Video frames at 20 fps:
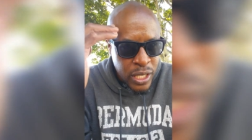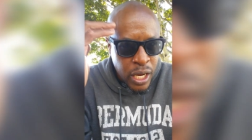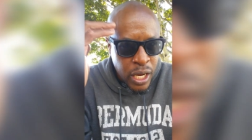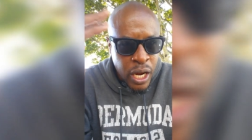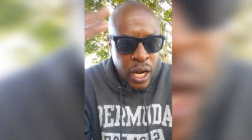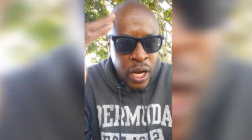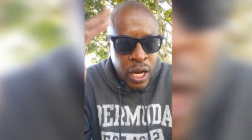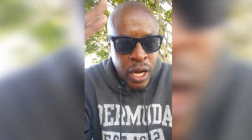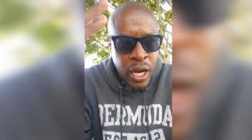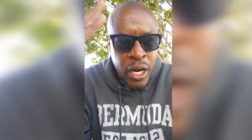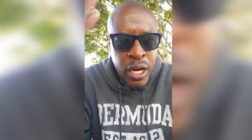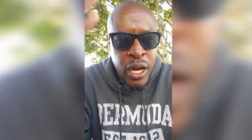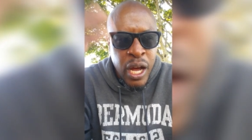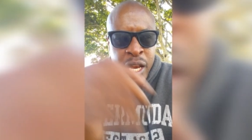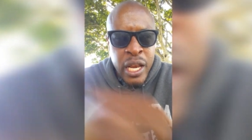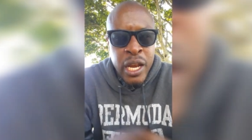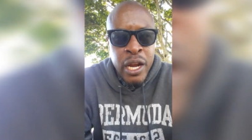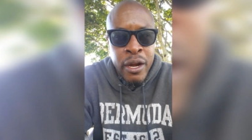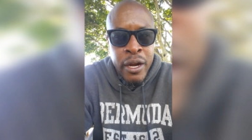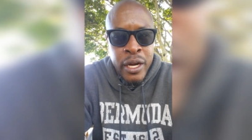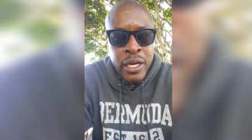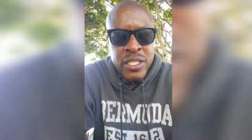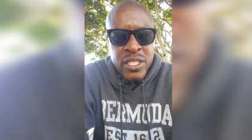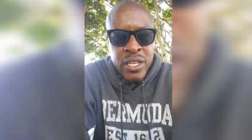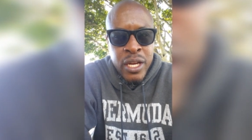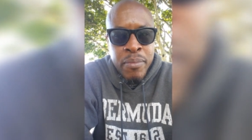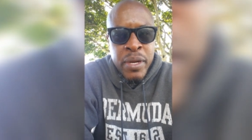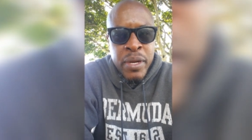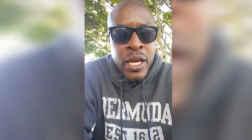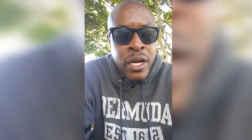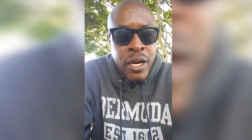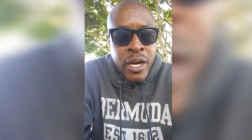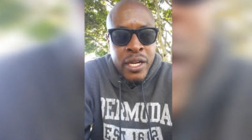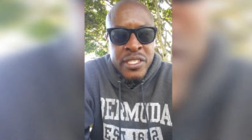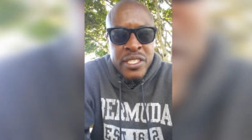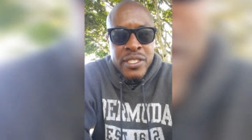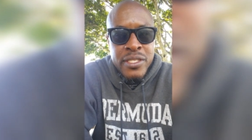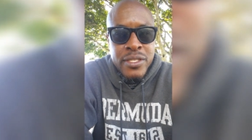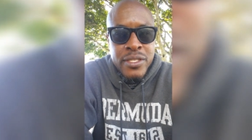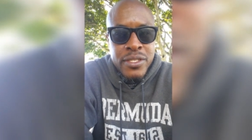I'm got lyrics. I'm a
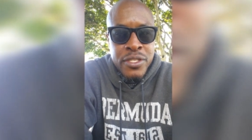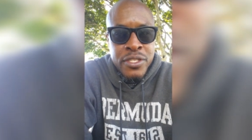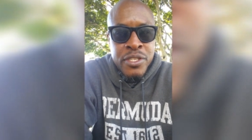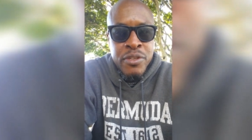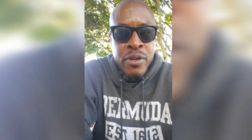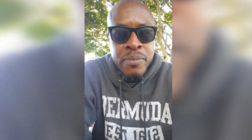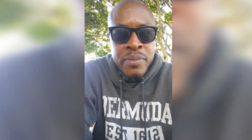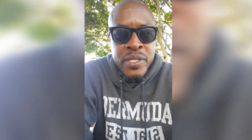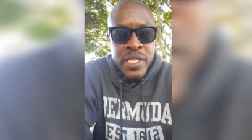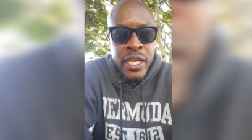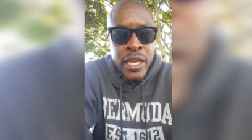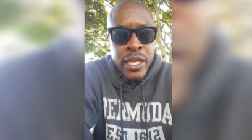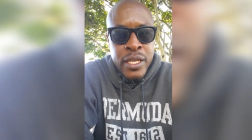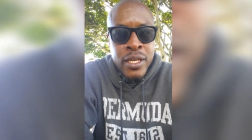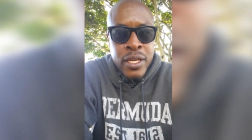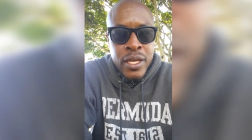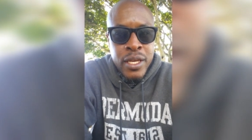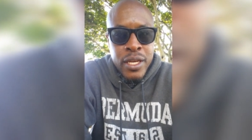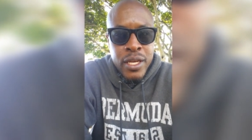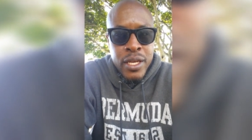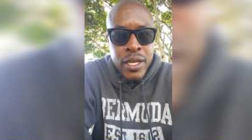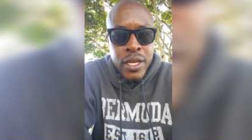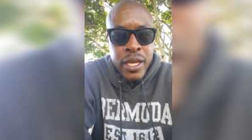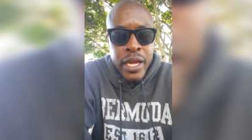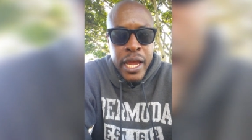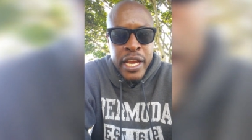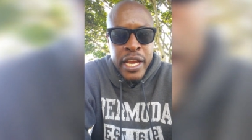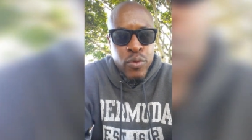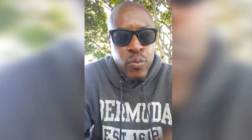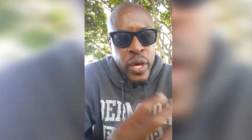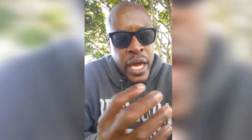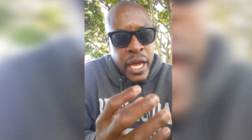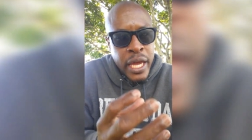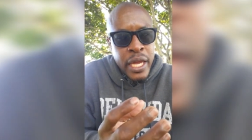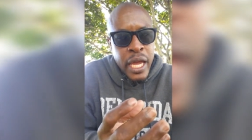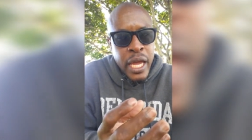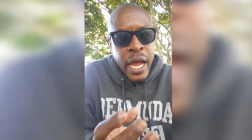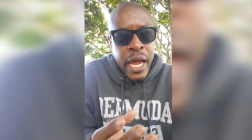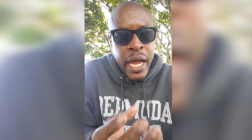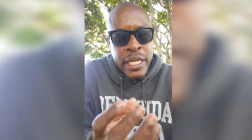lyricist. You see what I'm saying? And the way
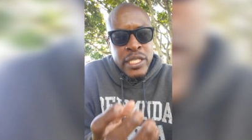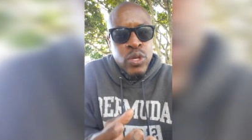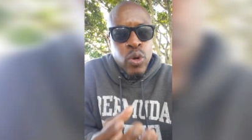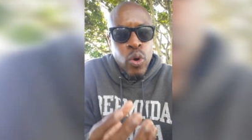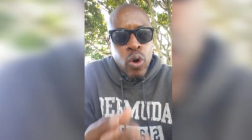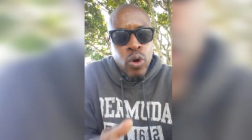I, I talk to